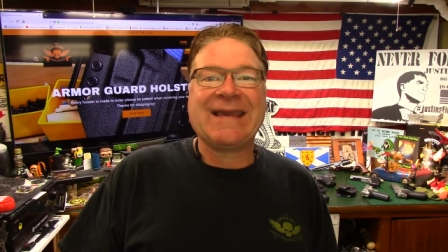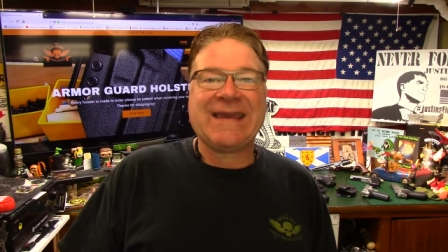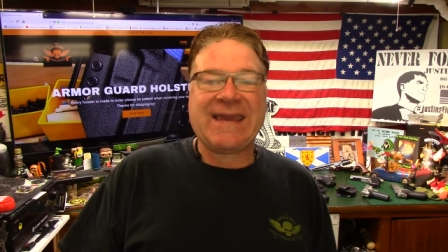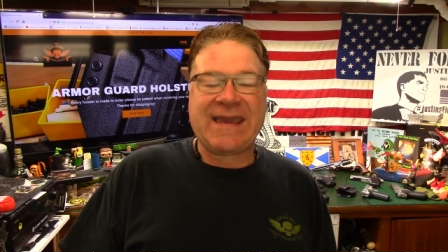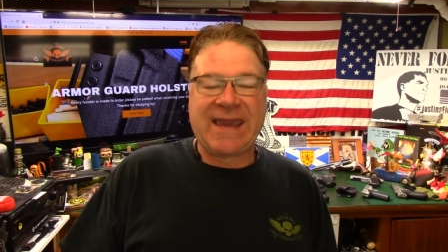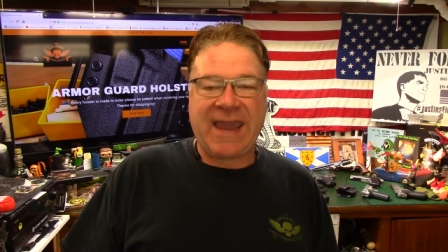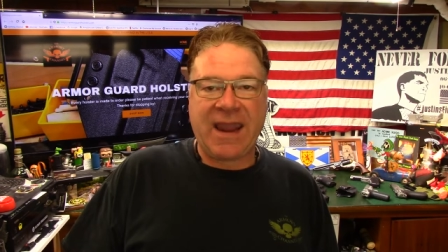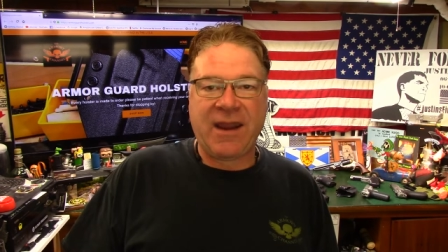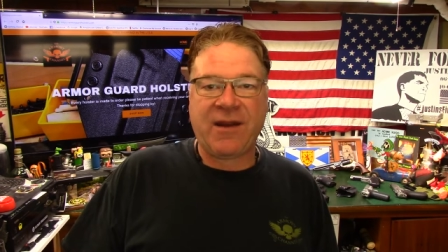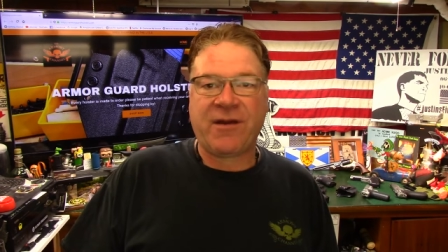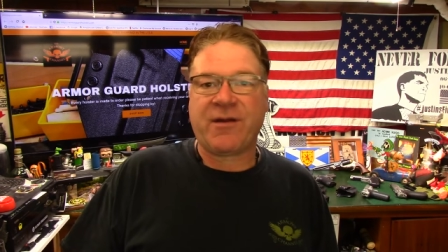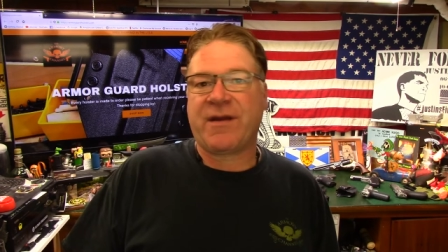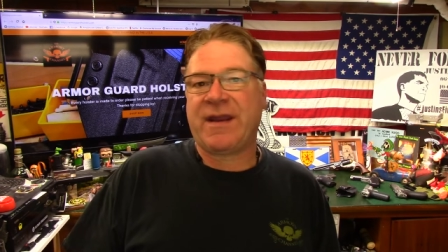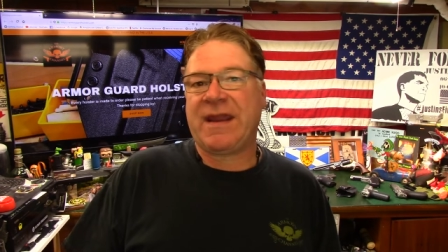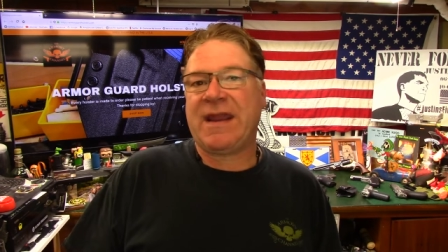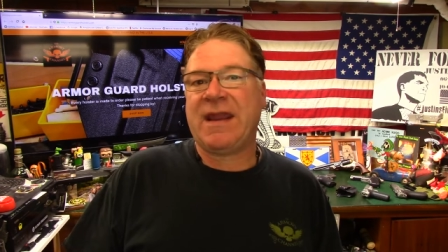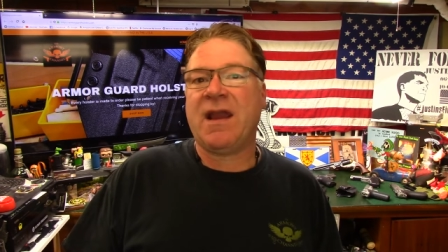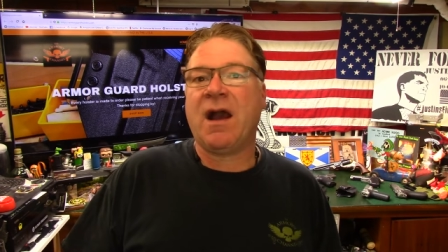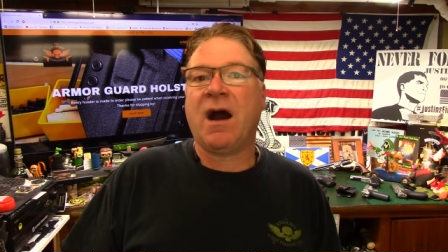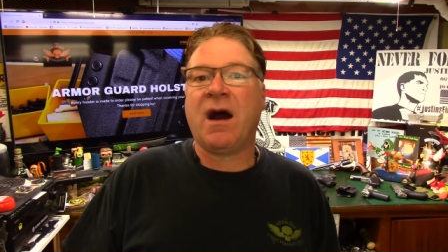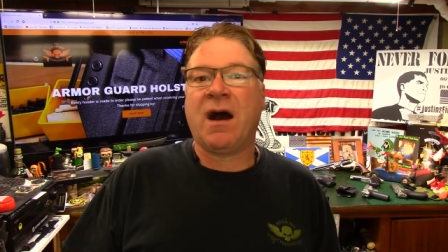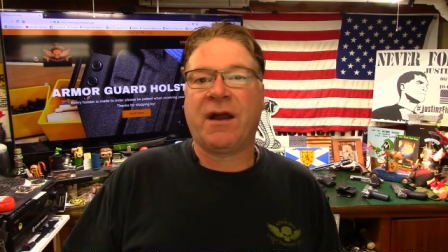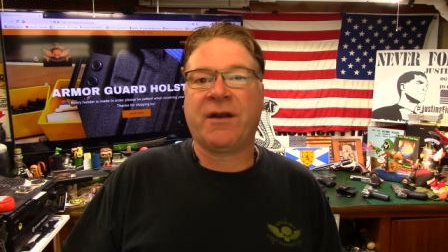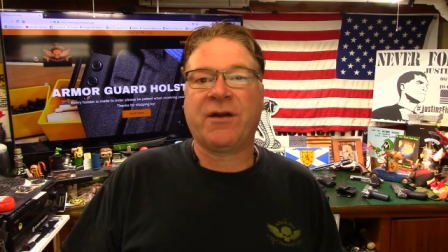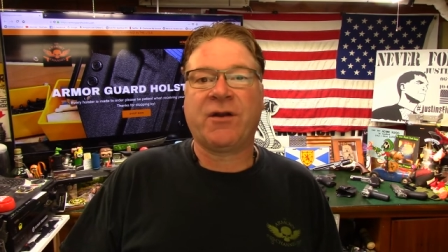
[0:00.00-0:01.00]

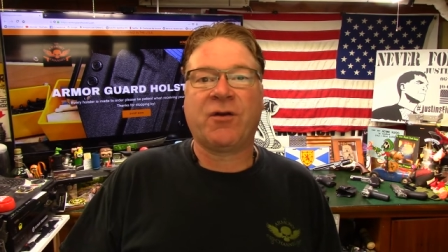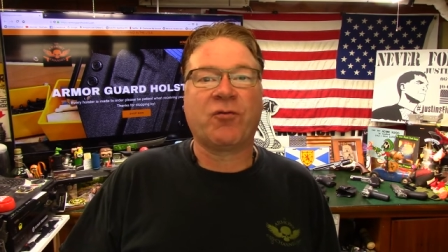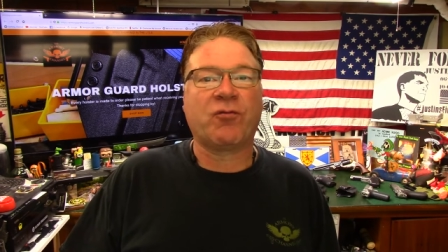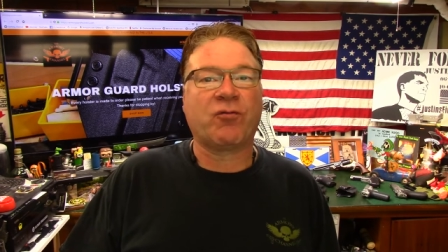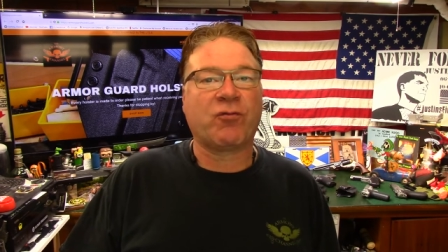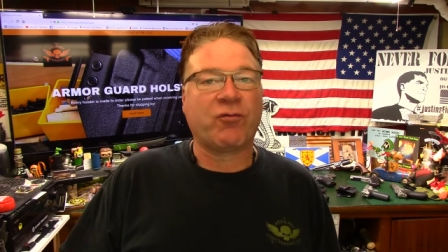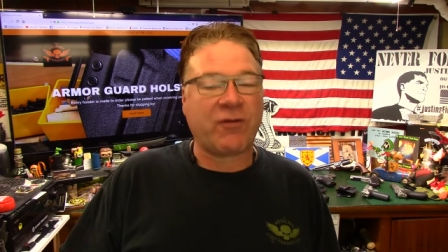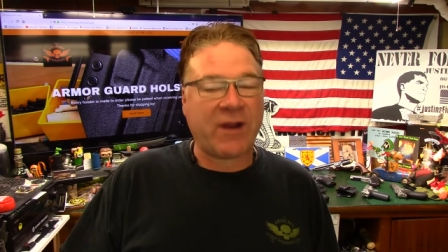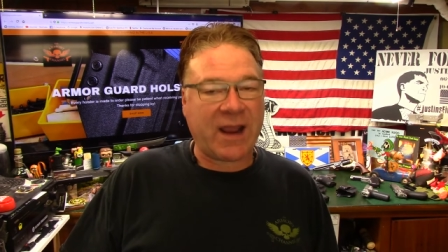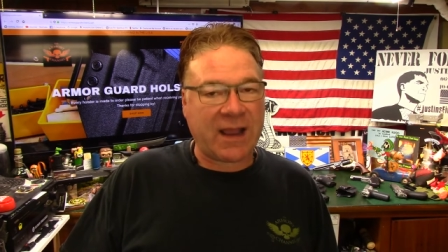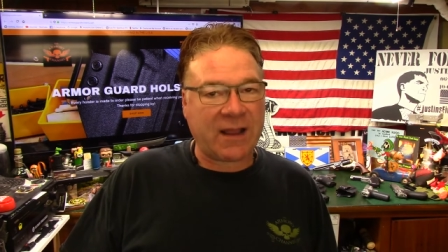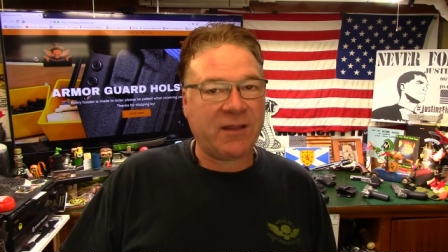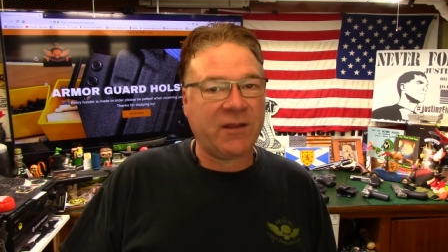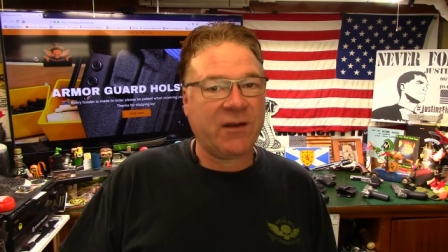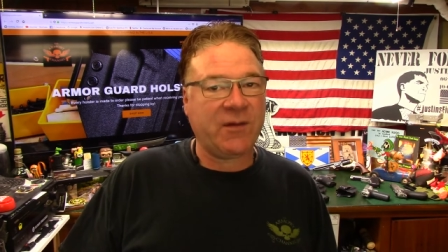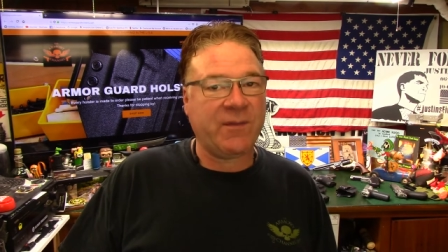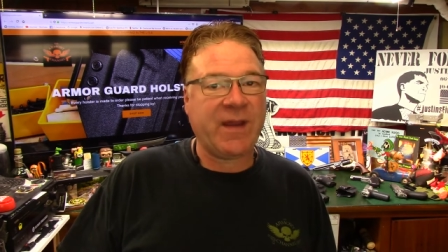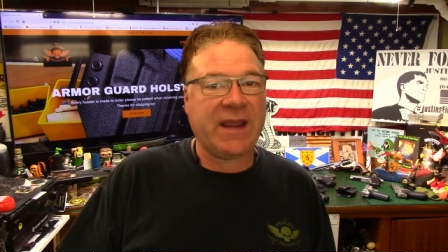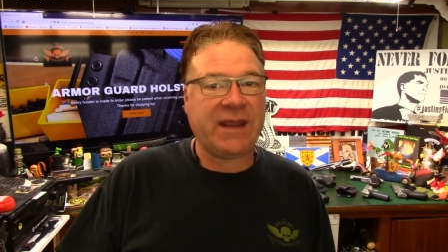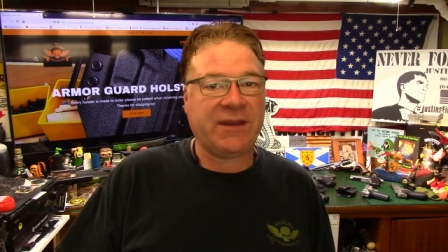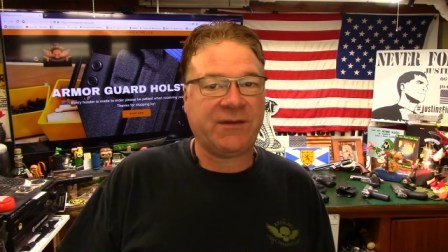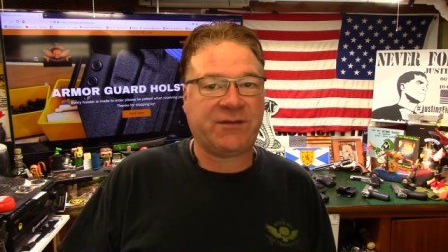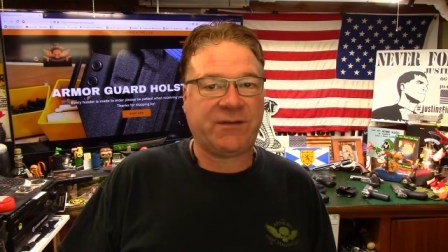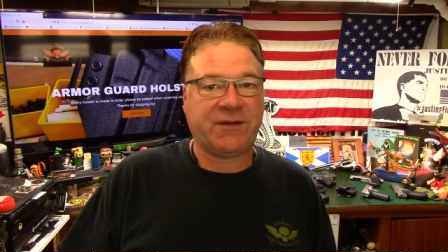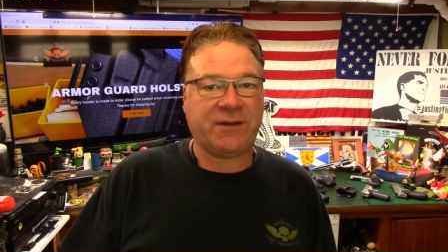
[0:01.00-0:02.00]
carry on a regular
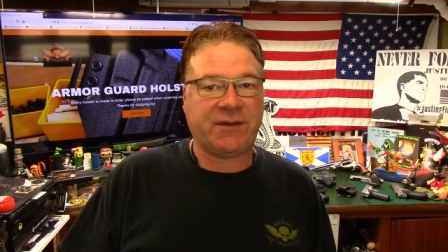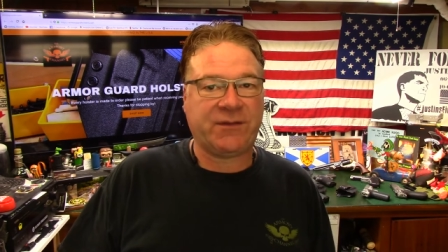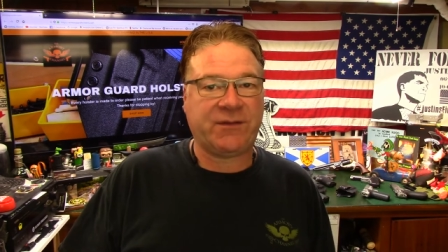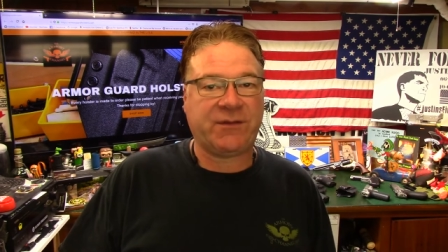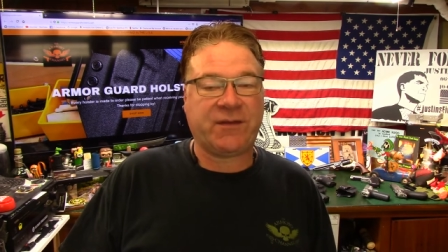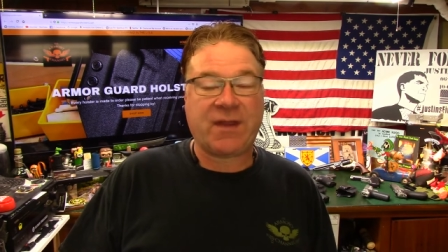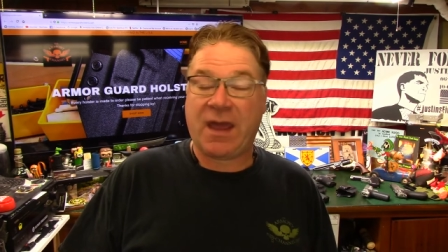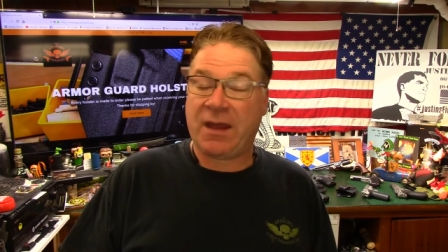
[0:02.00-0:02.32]
basis,